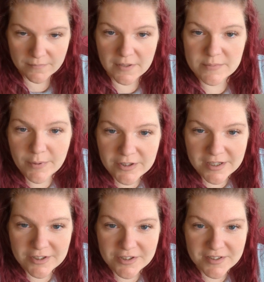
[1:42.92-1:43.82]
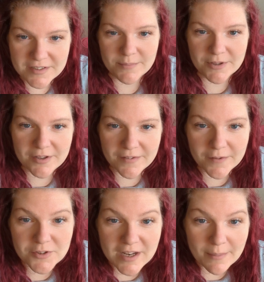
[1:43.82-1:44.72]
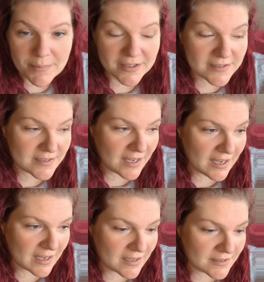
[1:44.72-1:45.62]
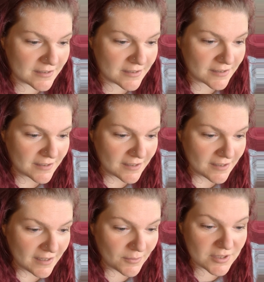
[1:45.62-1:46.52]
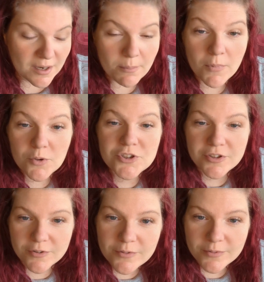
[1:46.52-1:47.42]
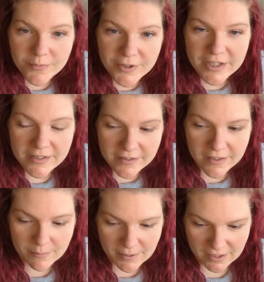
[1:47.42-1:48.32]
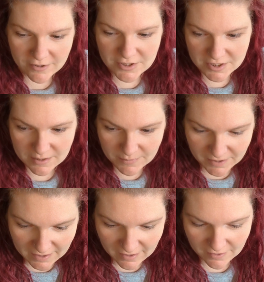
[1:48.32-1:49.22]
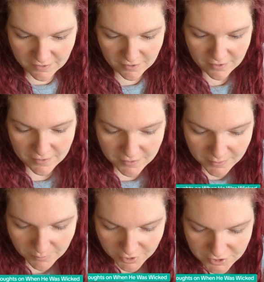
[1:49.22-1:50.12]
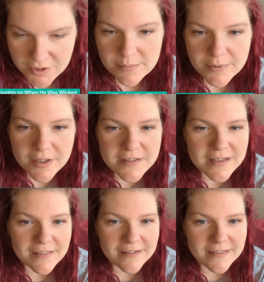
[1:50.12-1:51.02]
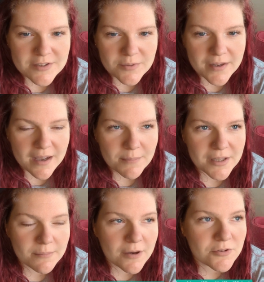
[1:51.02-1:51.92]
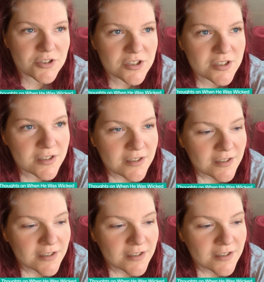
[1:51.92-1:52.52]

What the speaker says: this book touches on on those topics, and it was an emotional read compared to some of the other Bridgerton books. I think this one got me the most